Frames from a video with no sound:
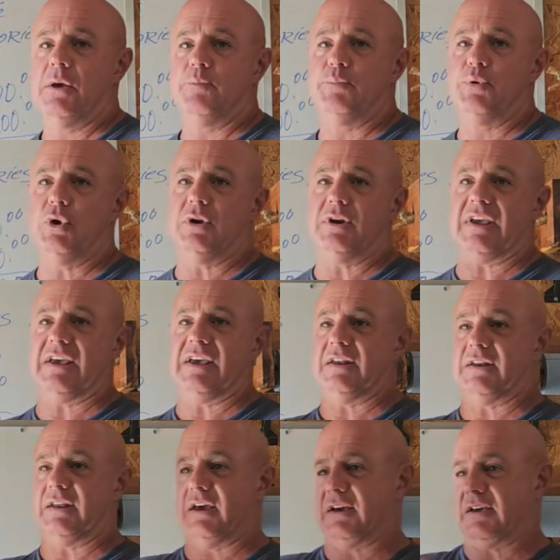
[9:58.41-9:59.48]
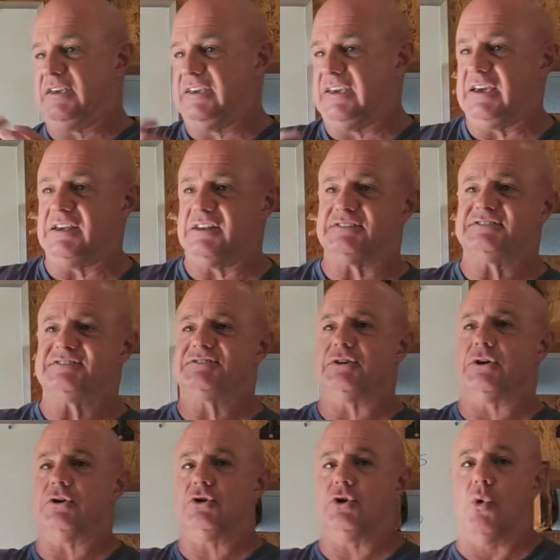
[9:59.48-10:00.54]
put in against
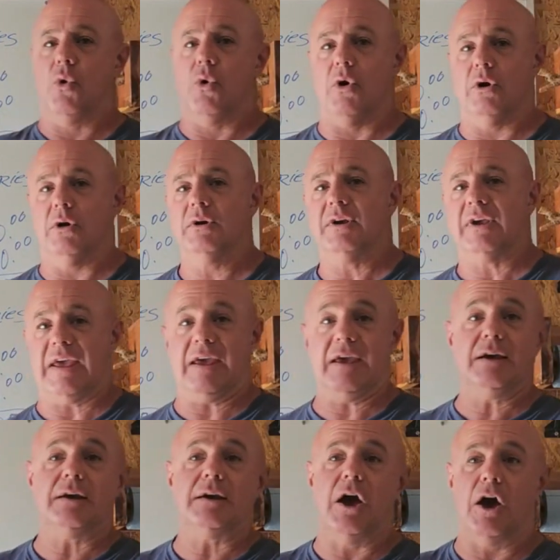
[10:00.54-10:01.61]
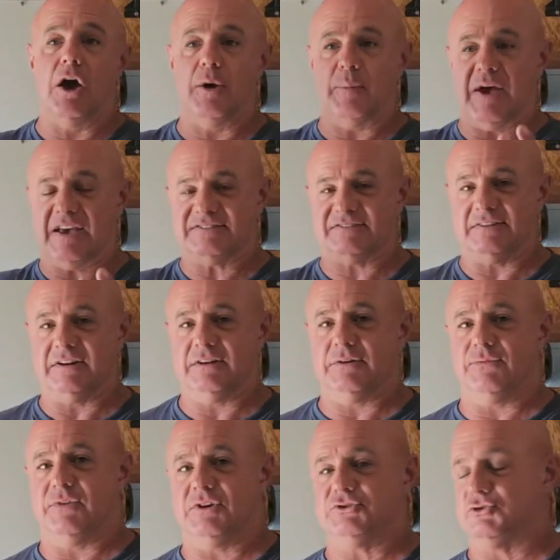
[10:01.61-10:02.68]
your income as an
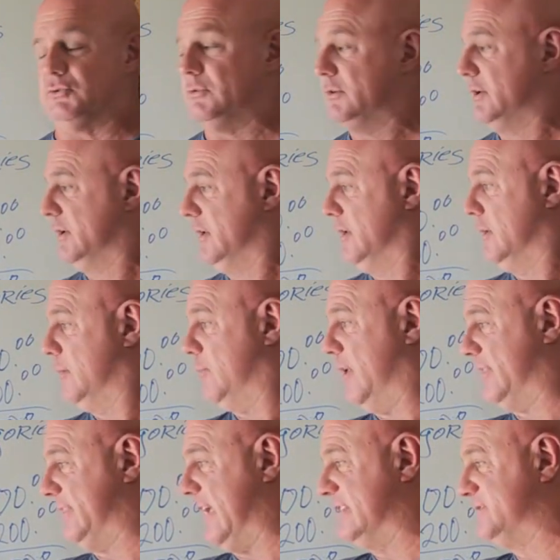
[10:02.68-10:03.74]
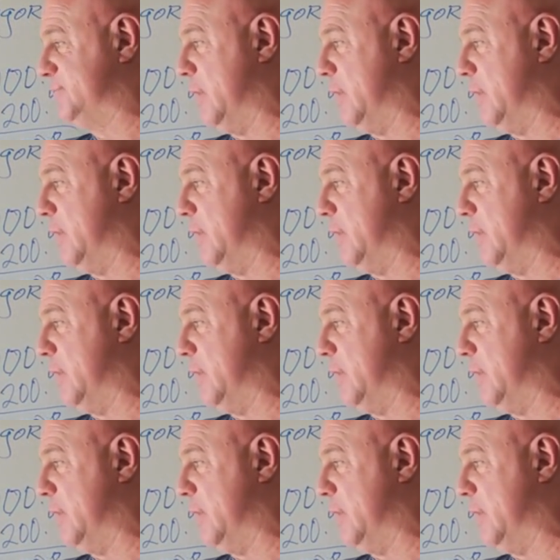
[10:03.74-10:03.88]
individual, but that's